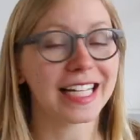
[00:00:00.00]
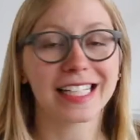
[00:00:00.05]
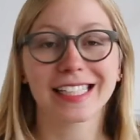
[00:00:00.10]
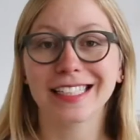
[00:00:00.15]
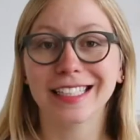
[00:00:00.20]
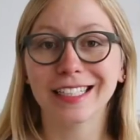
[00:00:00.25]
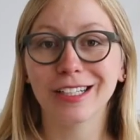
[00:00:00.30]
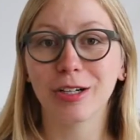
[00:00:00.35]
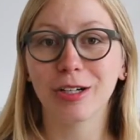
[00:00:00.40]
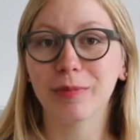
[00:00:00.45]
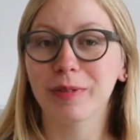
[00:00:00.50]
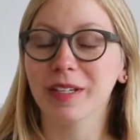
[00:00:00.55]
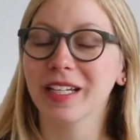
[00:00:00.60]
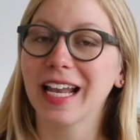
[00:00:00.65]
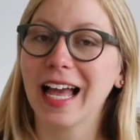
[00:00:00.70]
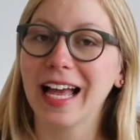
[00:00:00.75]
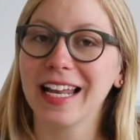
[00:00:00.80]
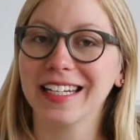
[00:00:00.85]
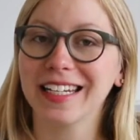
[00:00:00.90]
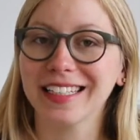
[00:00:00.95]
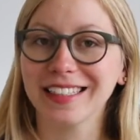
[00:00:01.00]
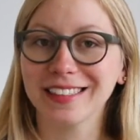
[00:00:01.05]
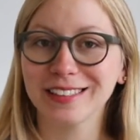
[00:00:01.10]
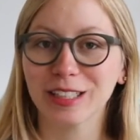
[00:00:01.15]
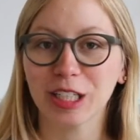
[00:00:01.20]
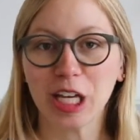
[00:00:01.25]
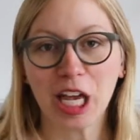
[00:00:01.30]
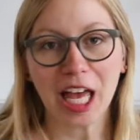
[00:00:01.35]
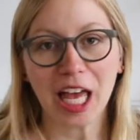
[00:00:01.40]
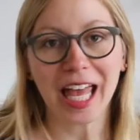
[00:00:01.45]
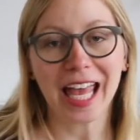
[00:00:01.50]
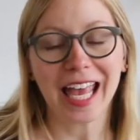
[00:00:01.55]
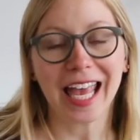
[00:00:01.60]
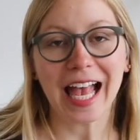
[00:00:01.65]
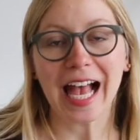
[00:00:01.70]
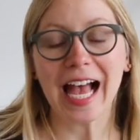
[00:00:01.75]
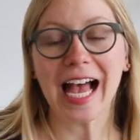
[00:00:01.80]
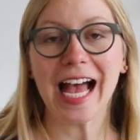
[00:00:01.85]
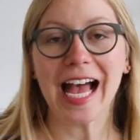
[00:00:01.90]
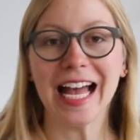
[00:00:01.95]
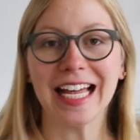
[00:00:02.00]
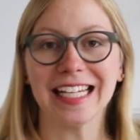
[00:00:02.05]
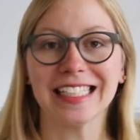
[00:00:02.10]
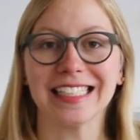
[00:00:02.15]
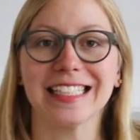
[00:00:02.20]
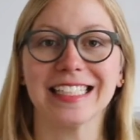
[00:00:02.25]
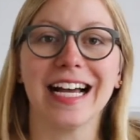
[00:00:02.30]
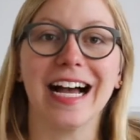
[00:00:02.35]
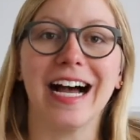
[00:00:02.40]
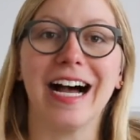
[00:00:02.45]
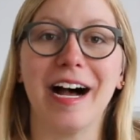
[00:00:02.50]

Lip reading: I still hope the lighting is okay, and